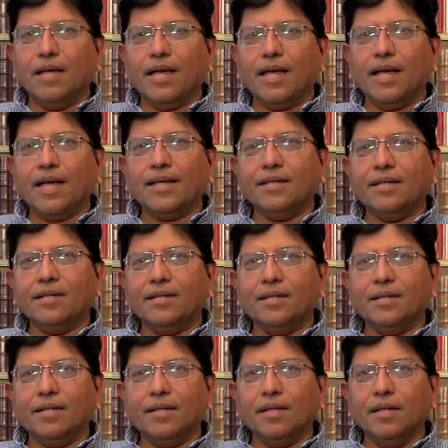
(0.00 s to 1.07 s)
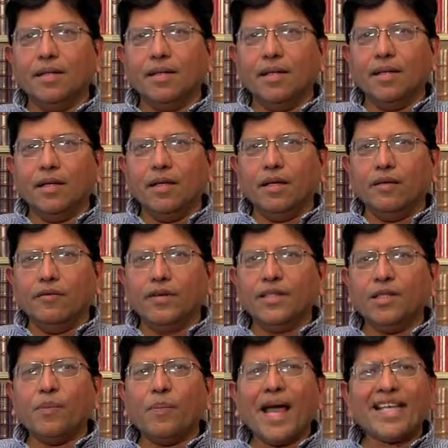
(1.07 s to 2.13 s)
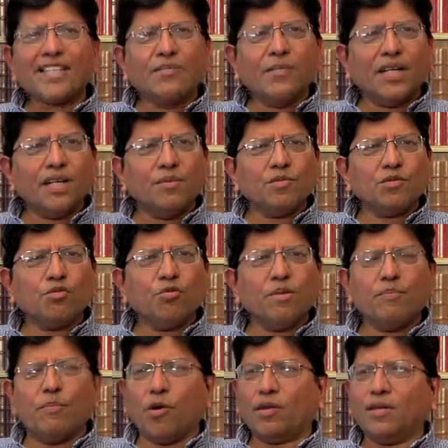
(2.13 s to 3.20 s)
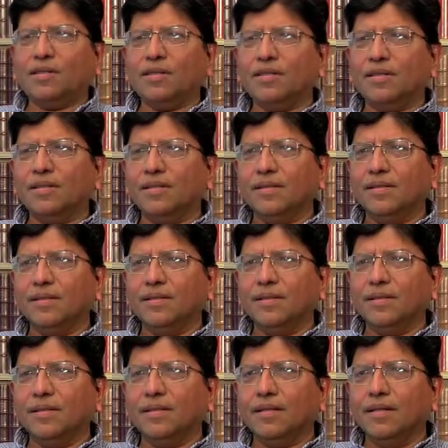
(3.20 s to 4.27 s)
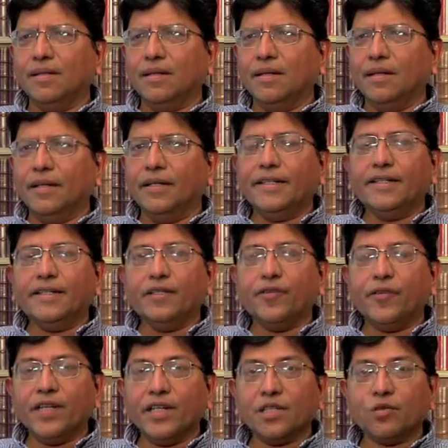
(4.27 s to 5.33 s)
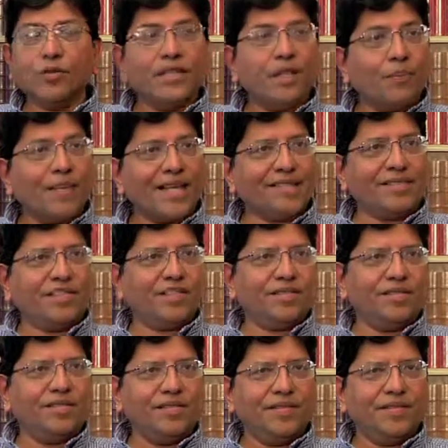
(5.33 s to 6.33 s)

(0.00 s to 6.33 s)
And when the past becomes too important, it interferes with the present.